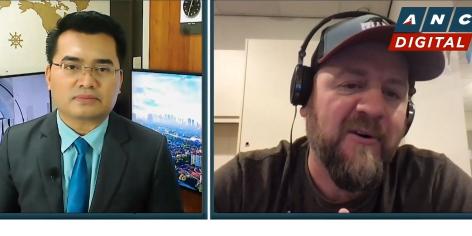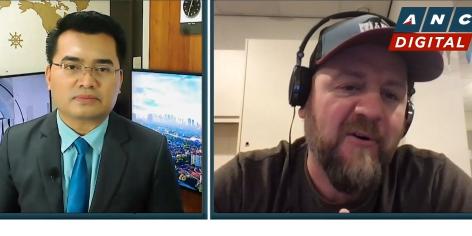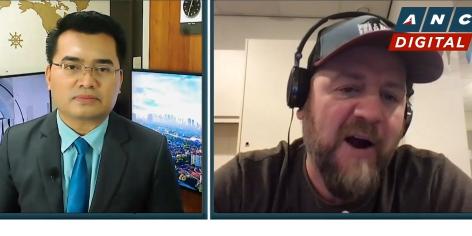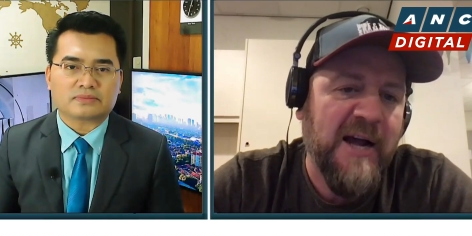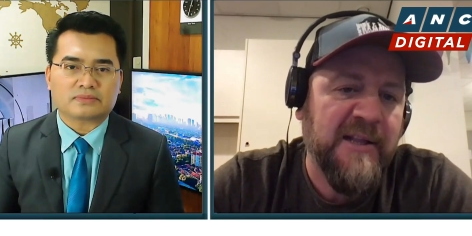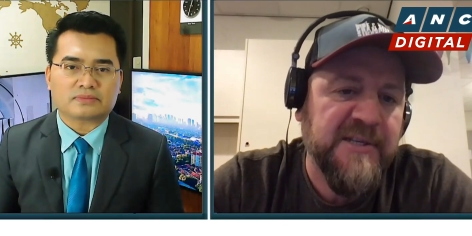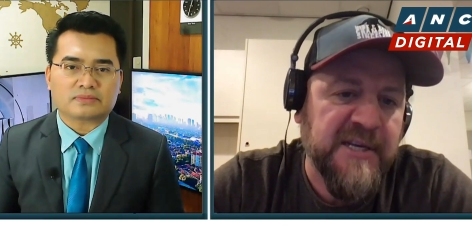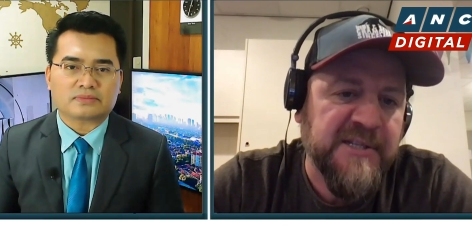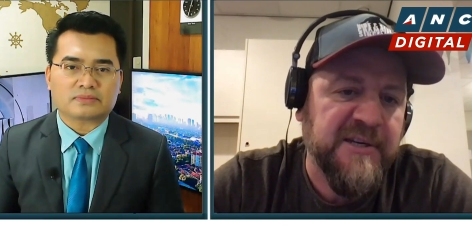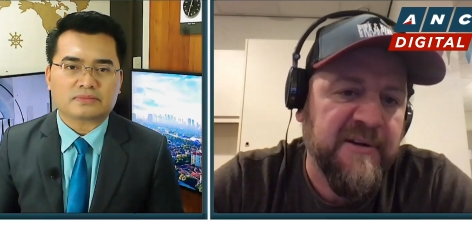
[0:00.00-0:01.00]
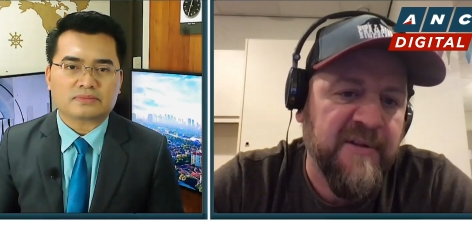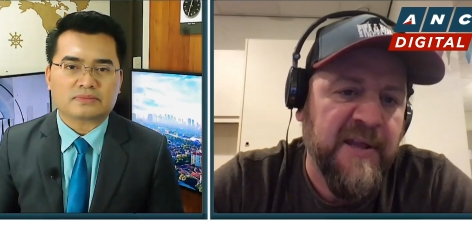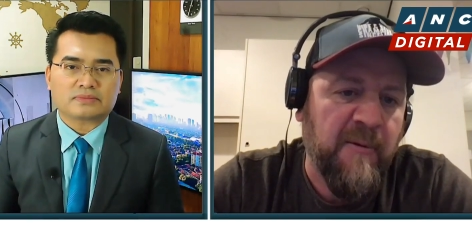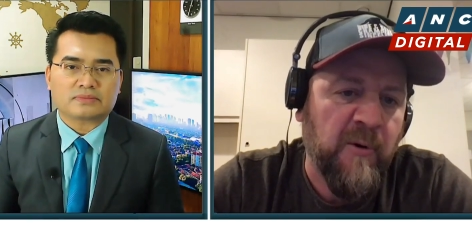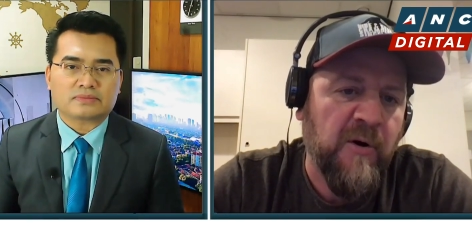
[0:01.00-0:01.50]
Speaker 1: or highly sensitive in
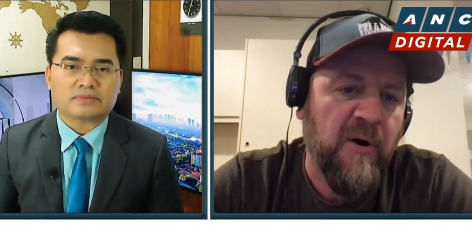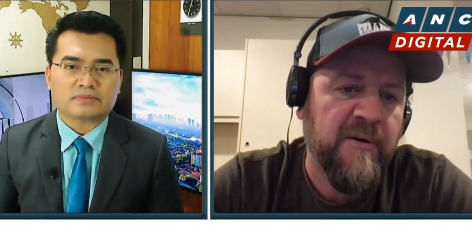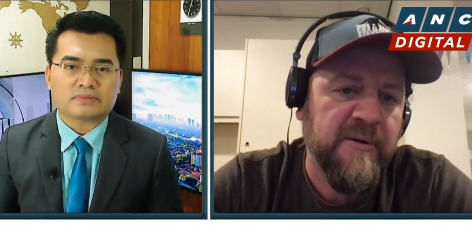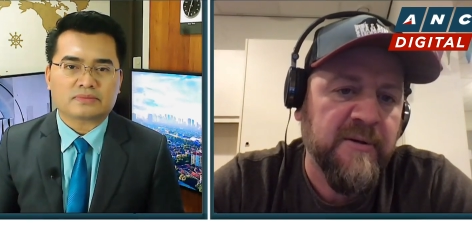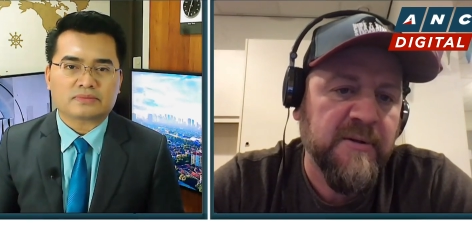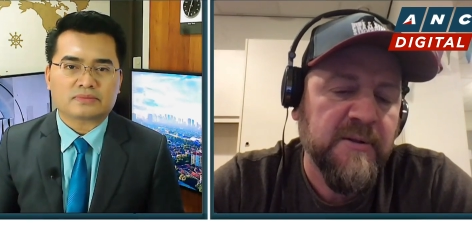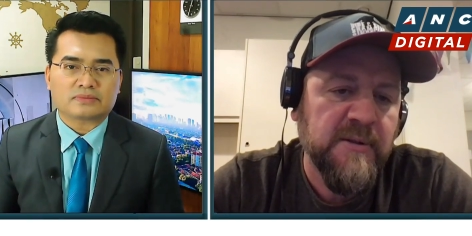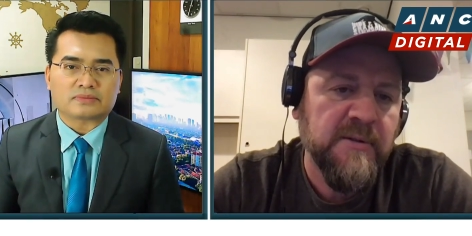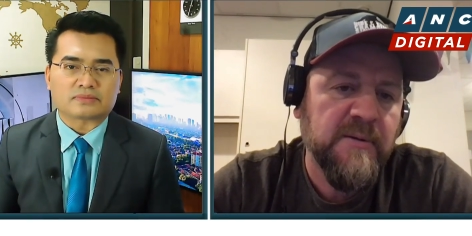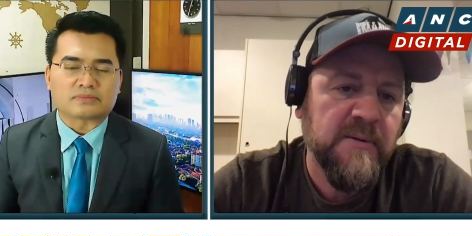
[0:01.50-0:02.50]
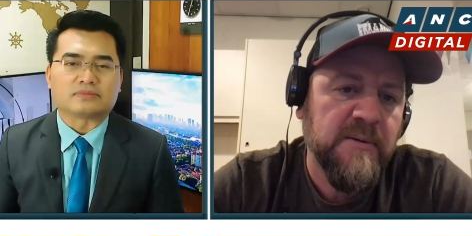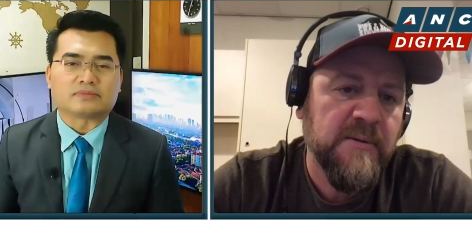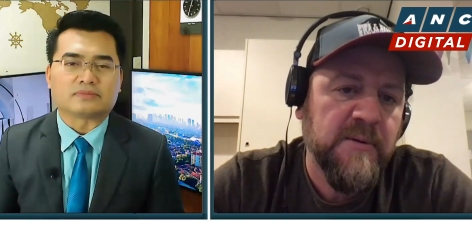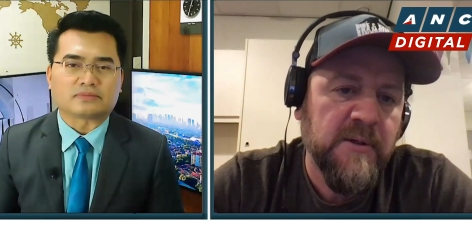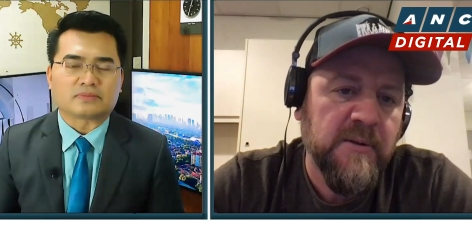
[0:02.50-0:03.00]
that regard.
Speaker 2: Mm-hmm,
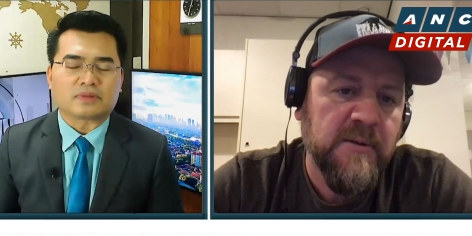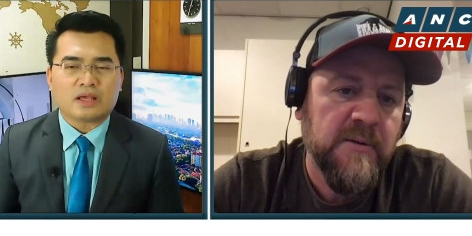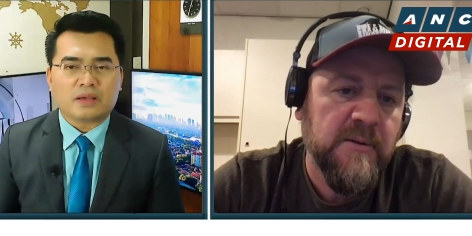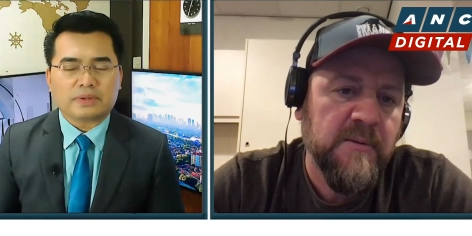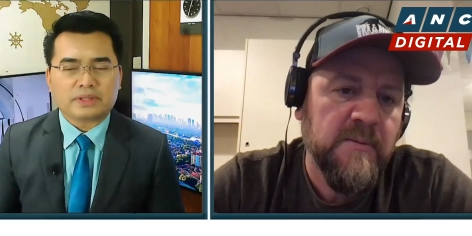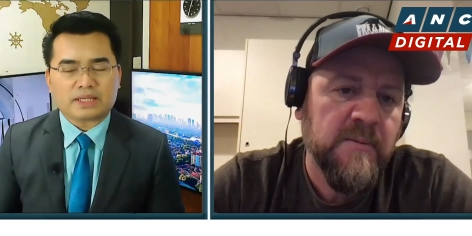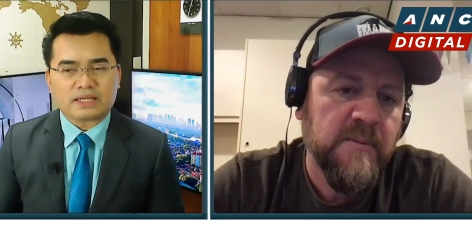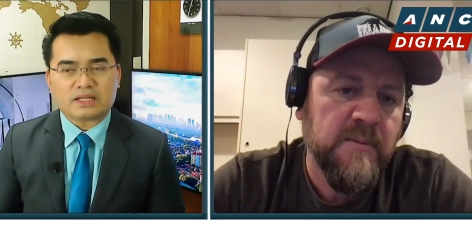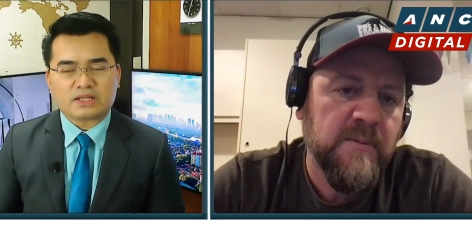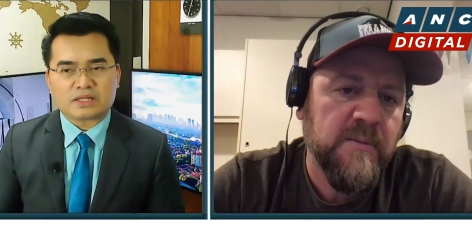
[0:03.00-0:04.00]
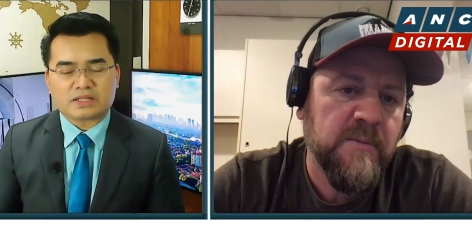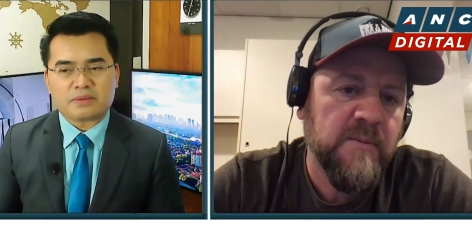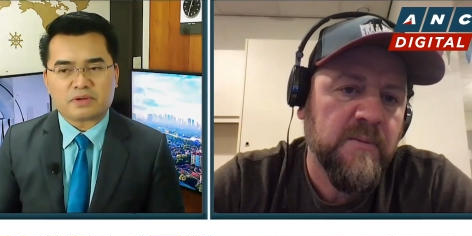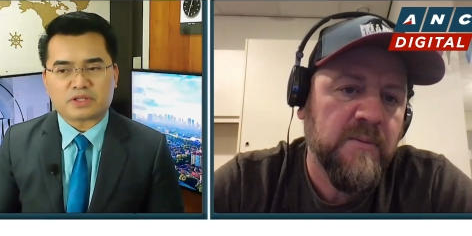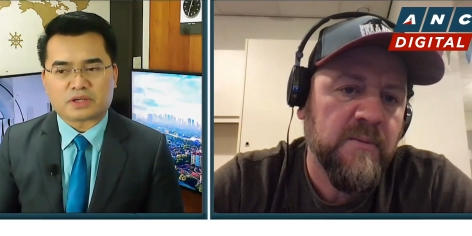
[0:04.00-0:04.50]
mm-hmm. But as a
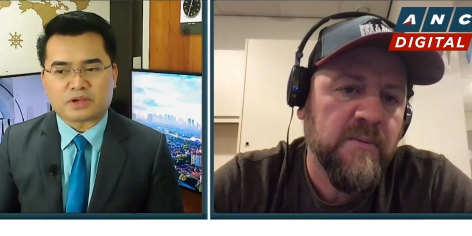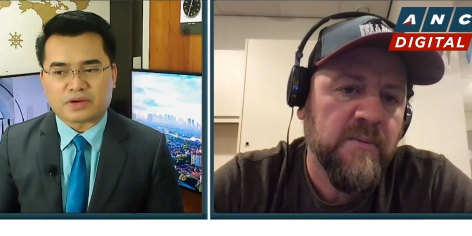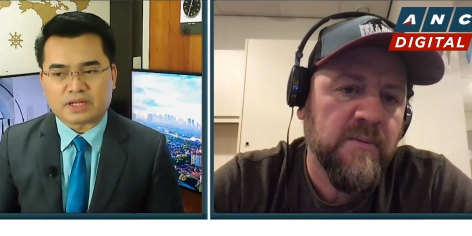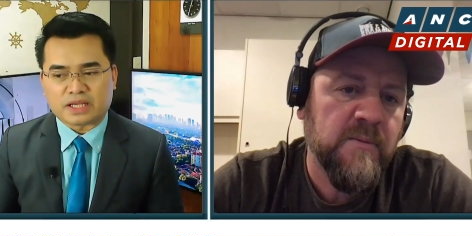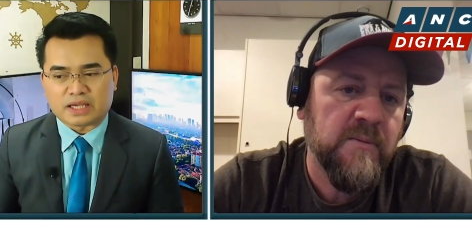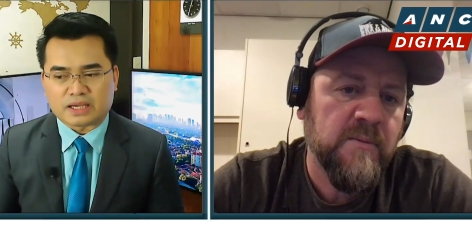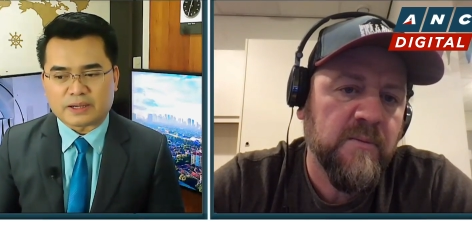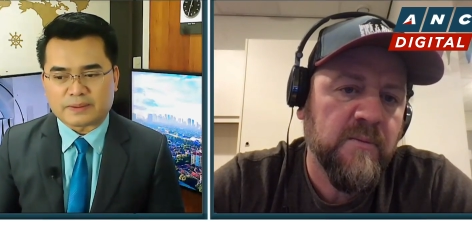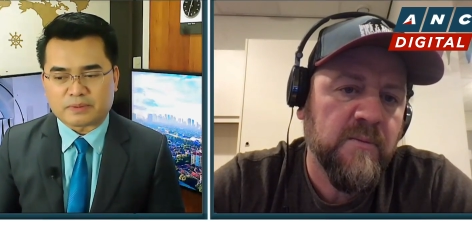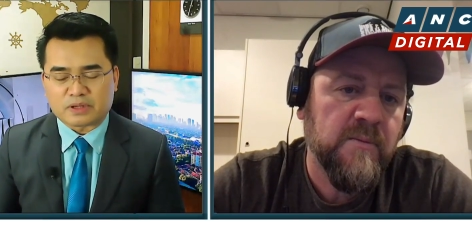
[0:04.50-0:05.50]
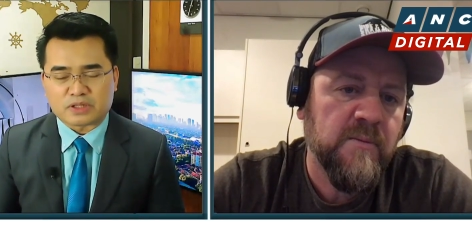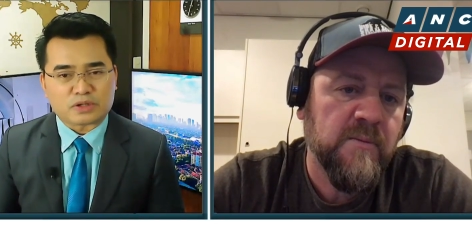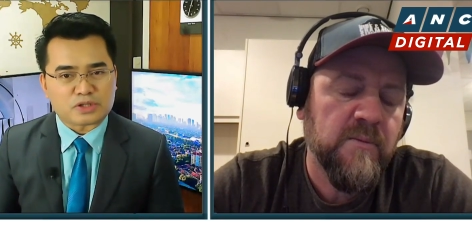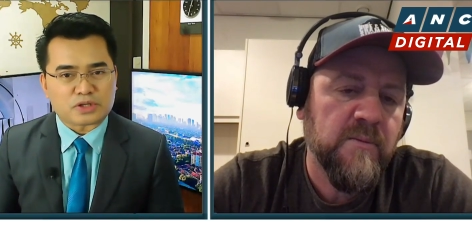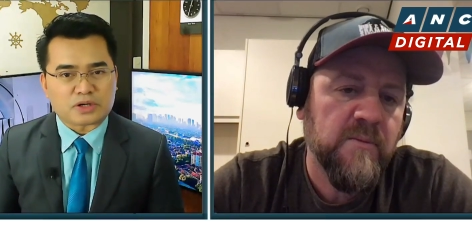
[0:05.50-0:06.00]
cybersecurity uh,
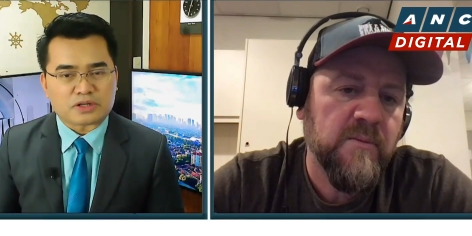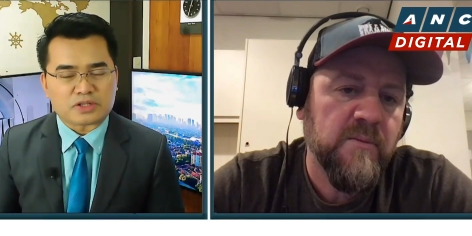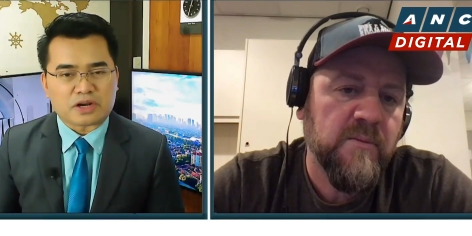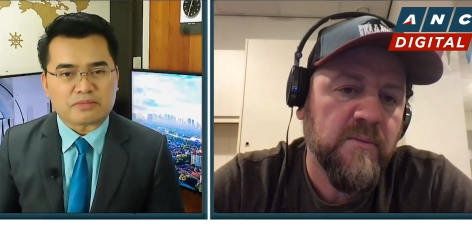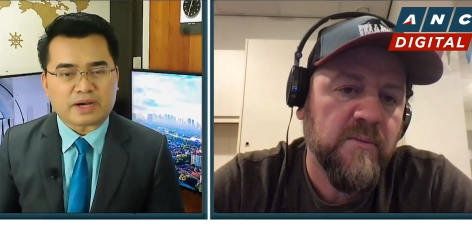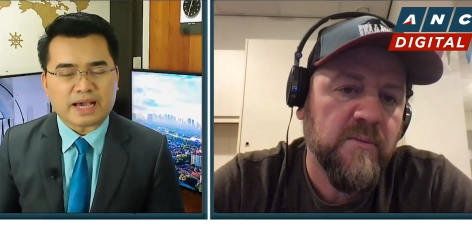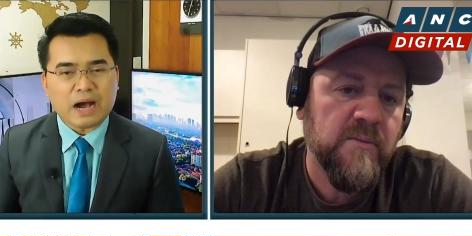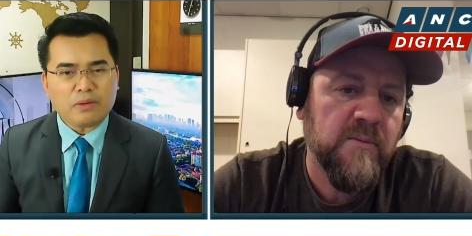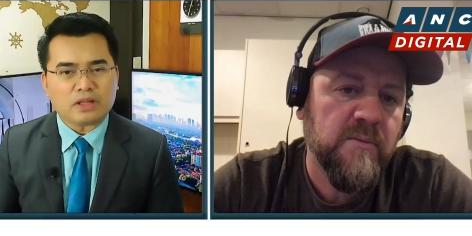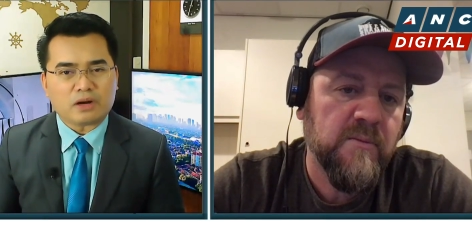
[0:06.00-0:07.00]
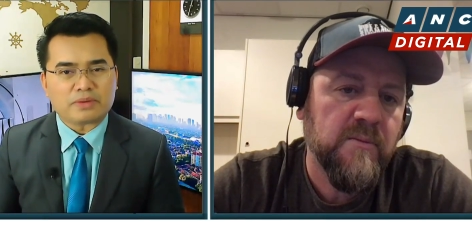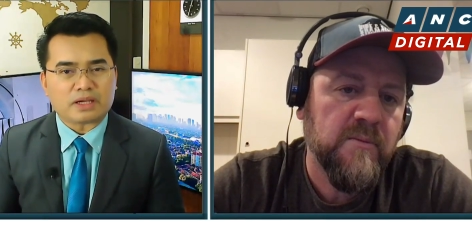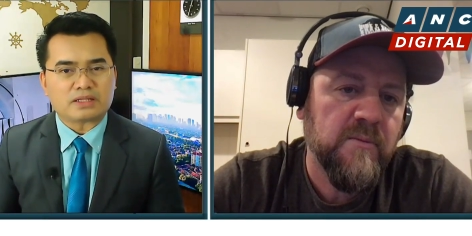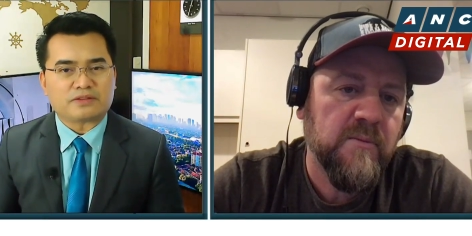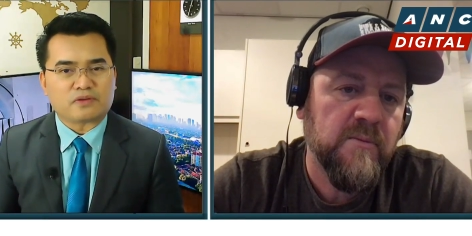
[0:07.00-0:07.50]
researcher, Jeremiah, how alarming
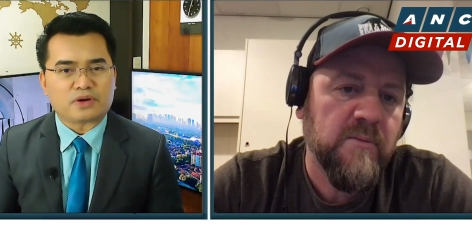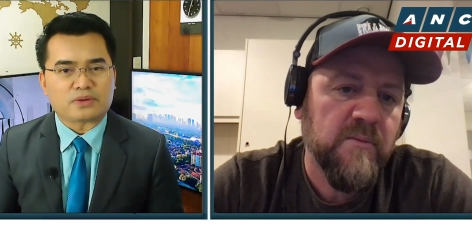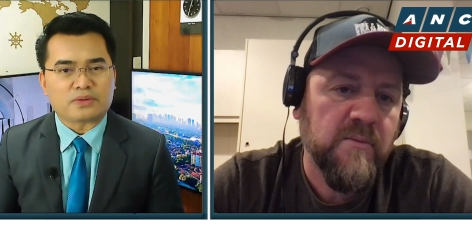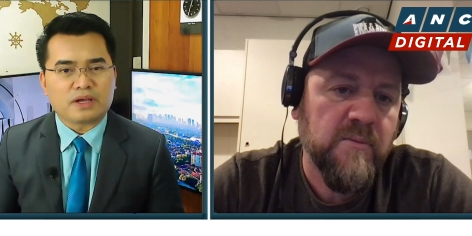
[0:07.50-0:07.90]
is it for you